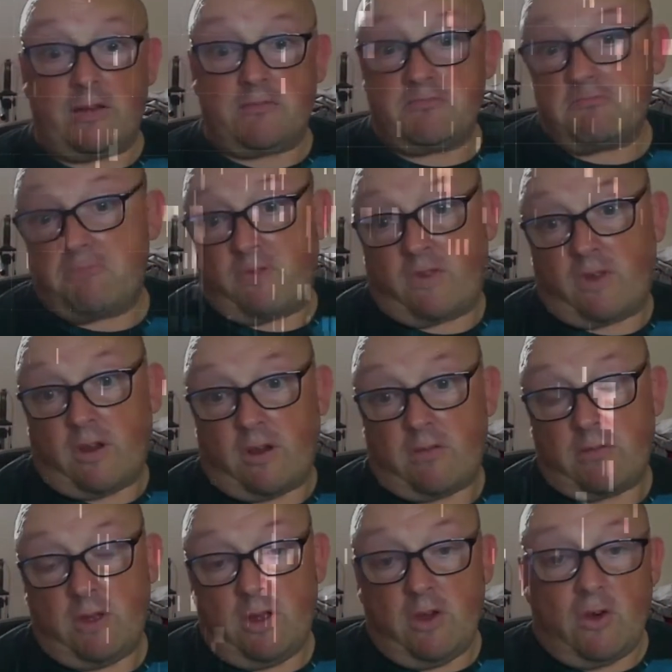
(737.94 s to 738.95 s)
so,
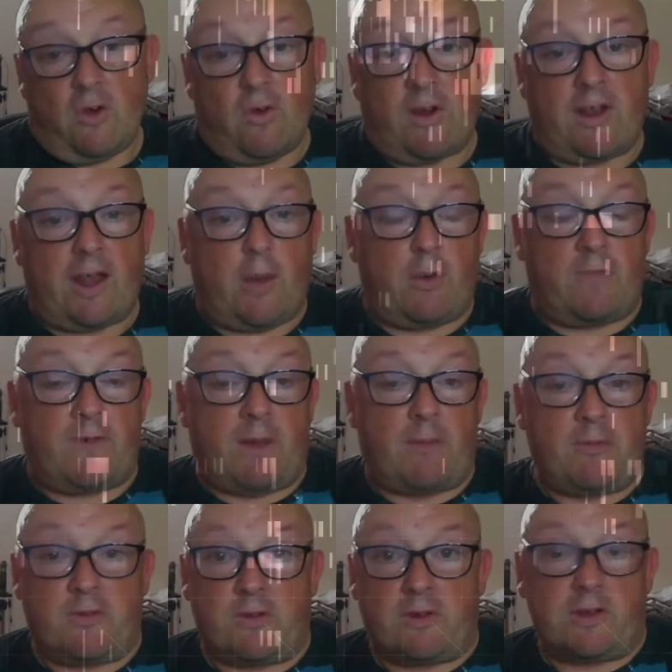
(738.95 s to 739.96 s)
or I can get one of
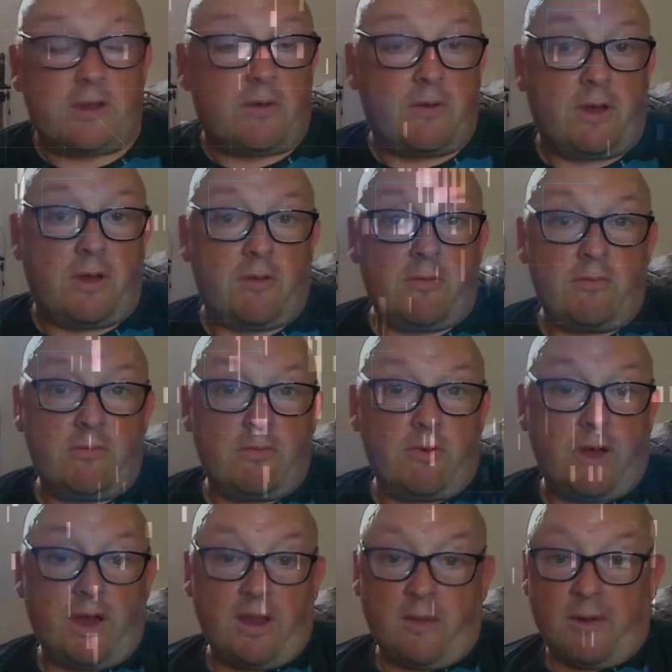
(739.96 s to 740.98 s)
Amazon, I don't know, but
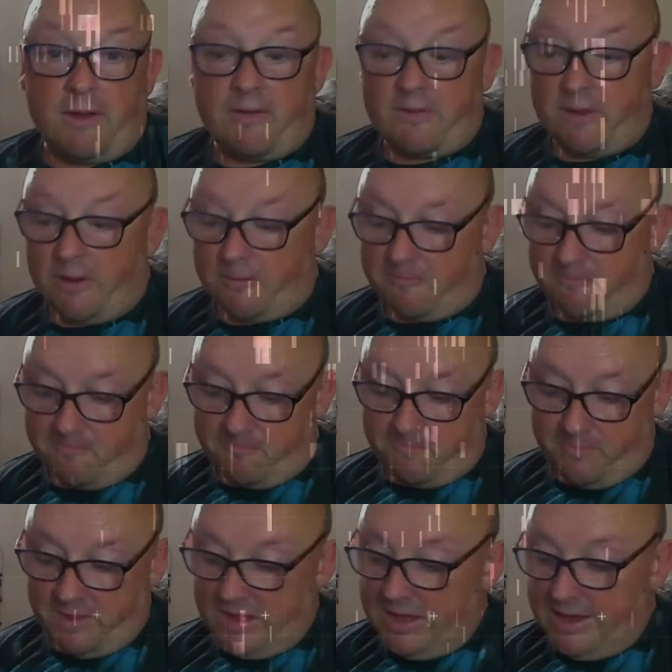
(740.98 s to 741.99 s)
anyway, so
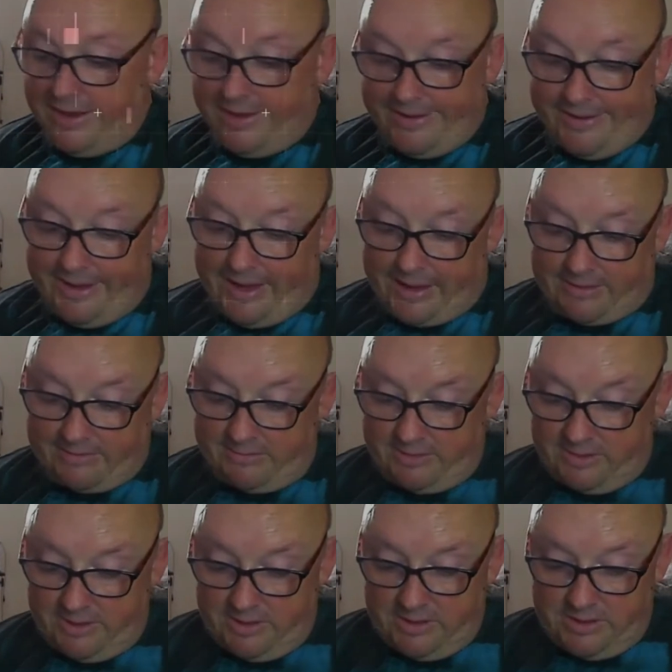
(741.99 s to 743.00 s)
yeah,
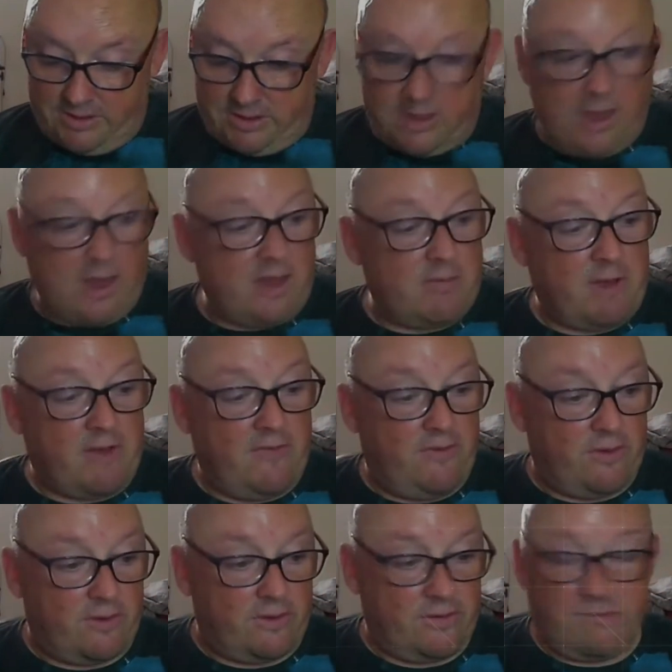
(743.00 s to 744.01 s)
so there goes my
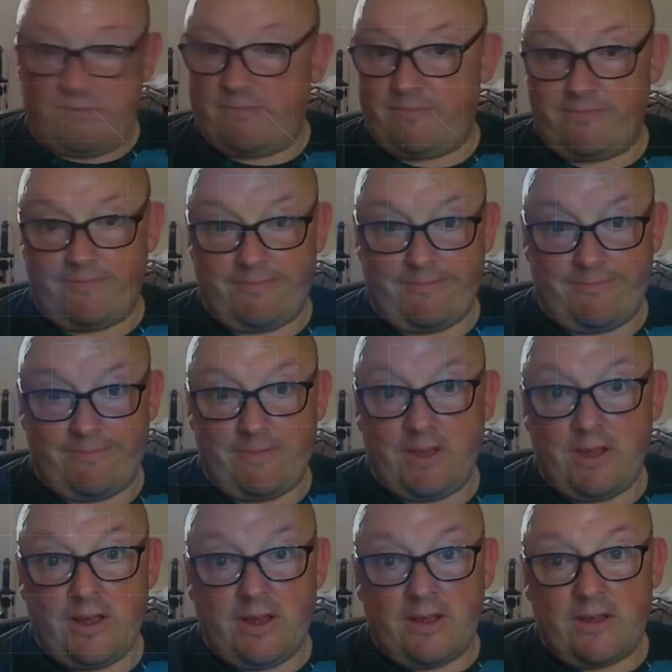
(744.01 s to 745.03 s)
fun.
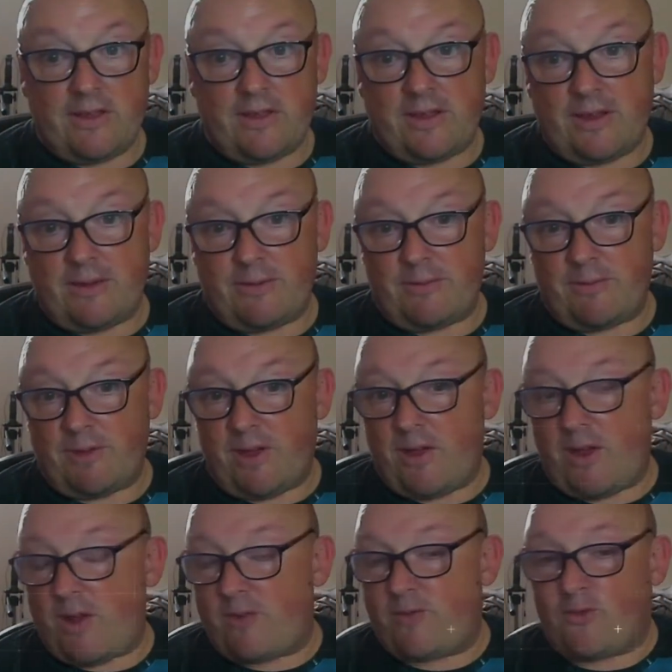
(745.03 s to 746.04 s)
So
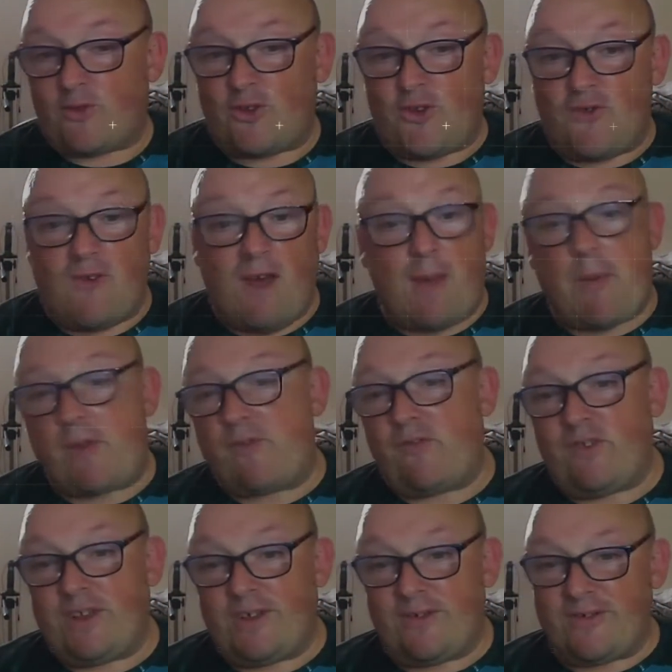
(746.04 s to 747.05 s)
scrap everything
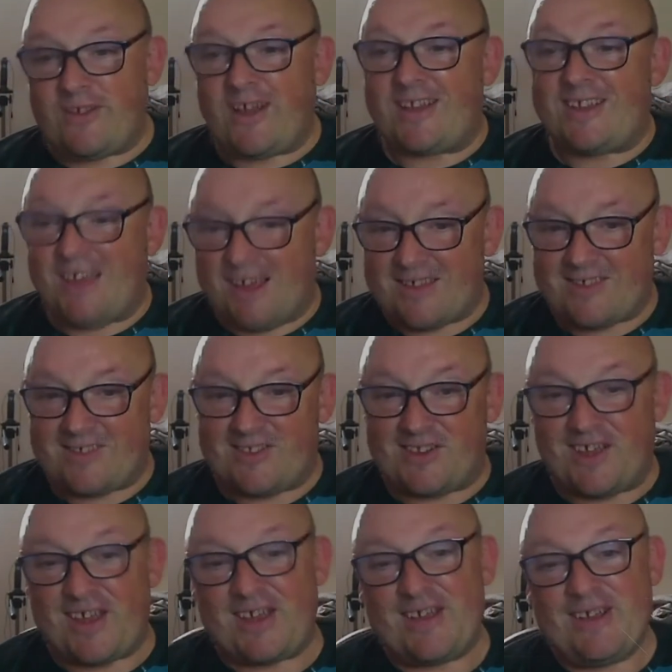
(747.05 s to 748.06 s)
I said
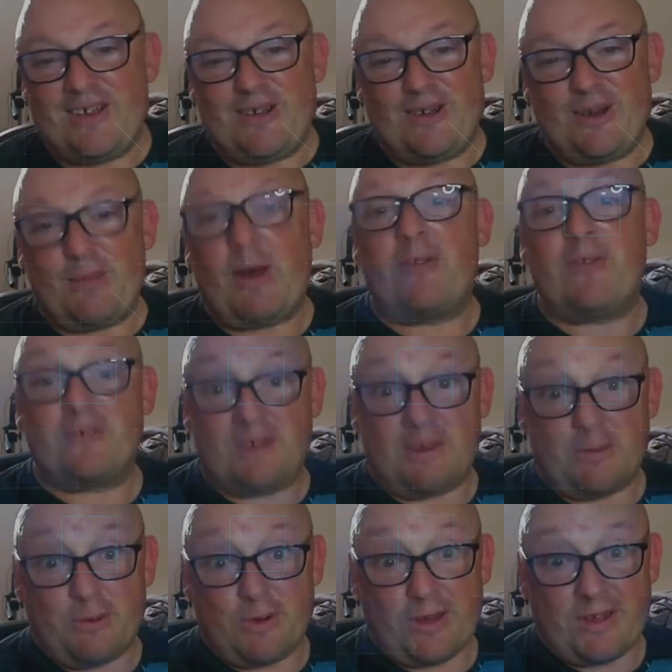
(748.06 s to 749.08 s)
yesterday about the sea
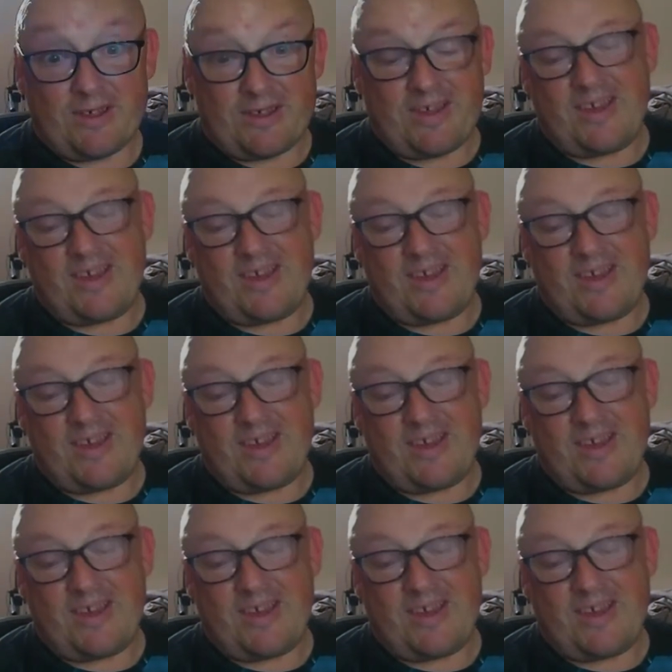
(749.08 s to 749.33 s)
monkeys.